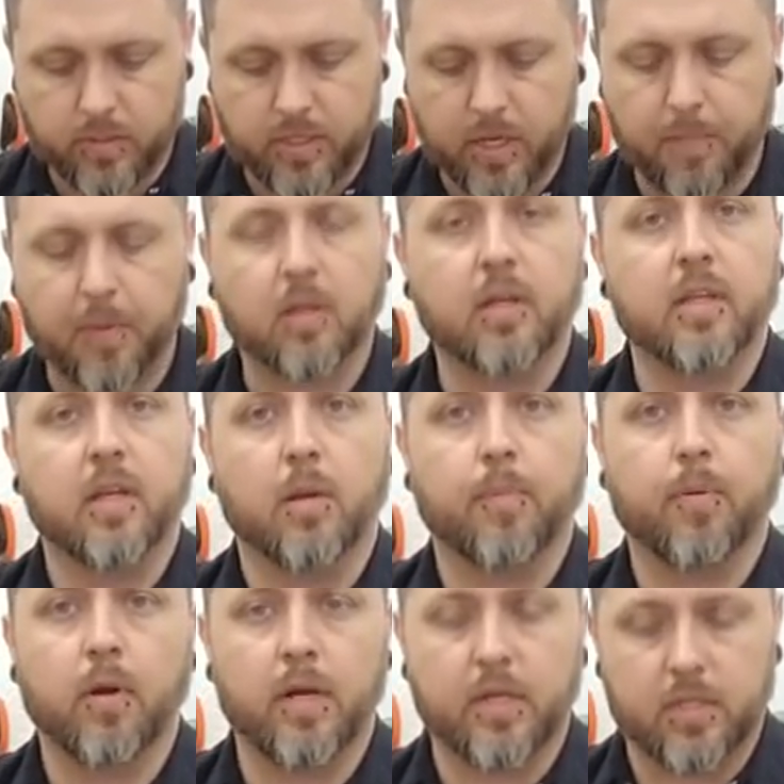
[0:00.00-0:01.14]
typically they're
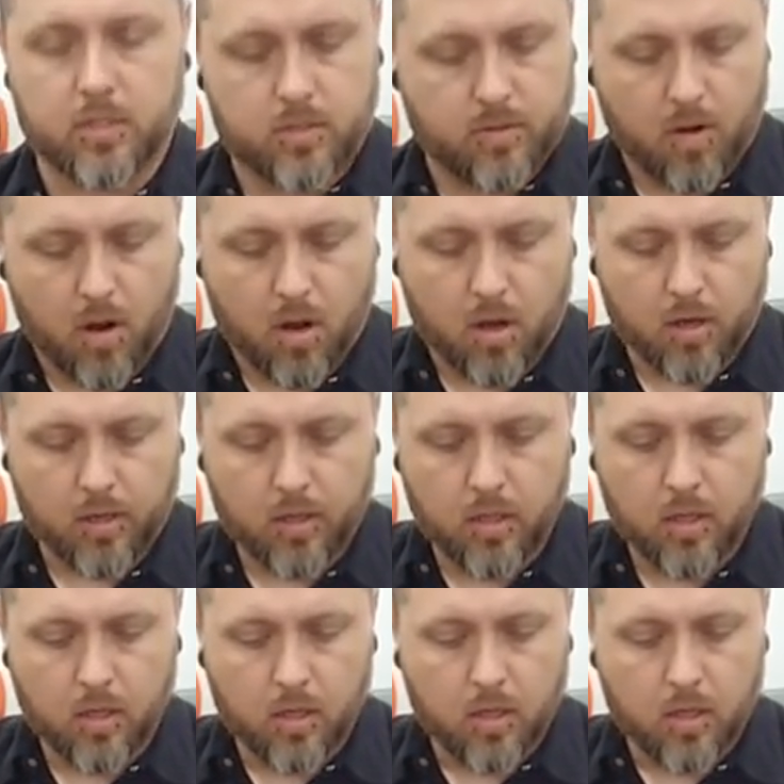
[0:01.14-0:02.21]
pretty strong